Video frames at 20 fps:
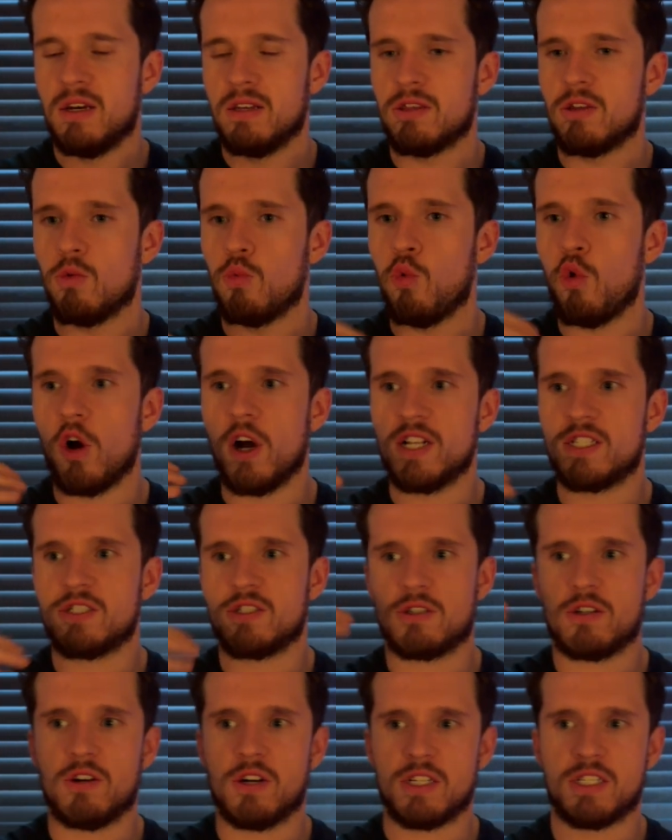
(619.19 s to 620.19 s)
the woods are
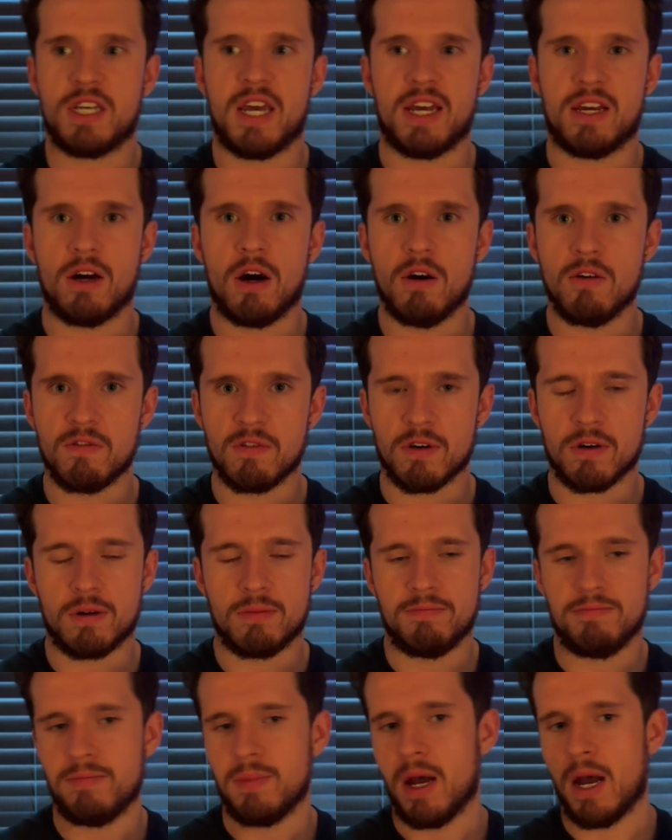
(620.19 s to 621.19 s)
going to take over,
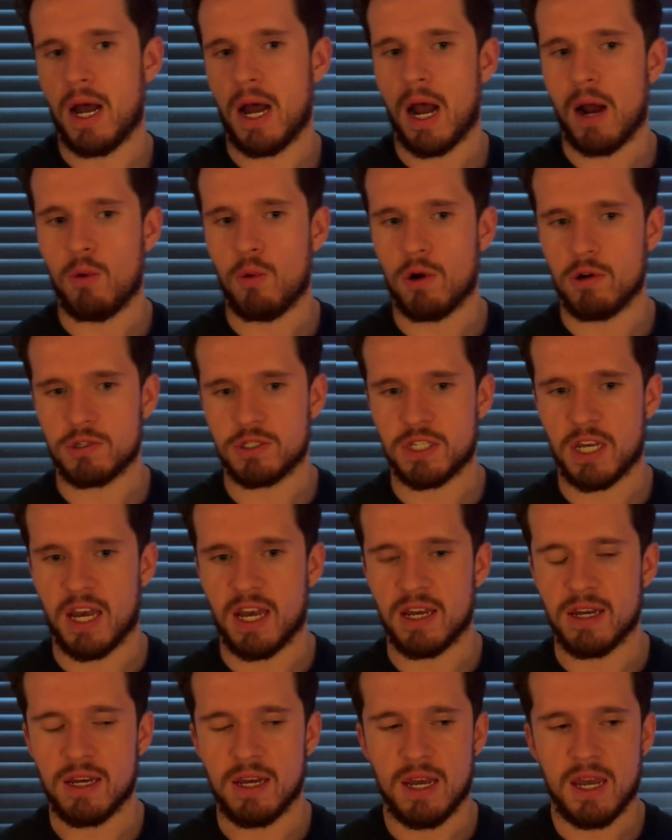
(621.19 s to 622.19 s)
I will
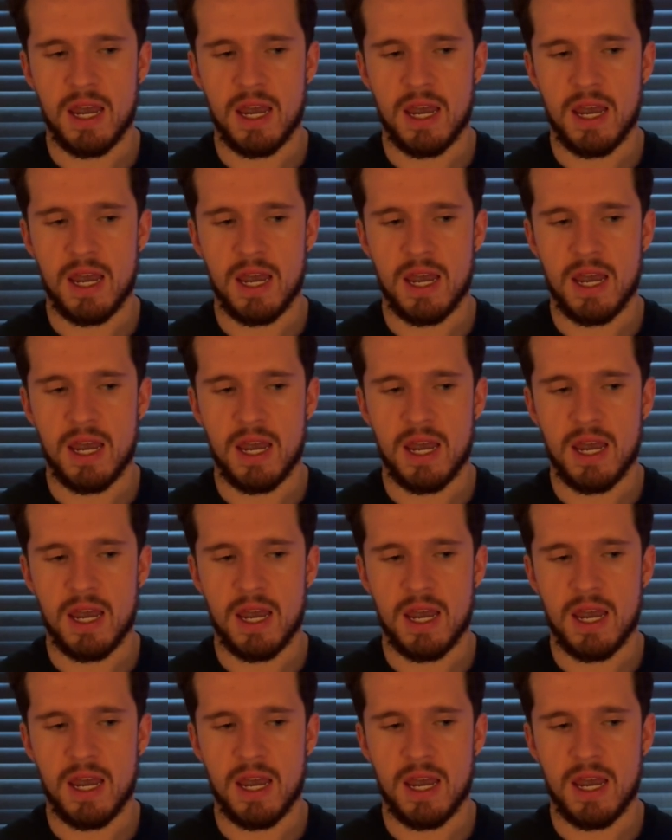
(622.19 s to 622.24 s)
say.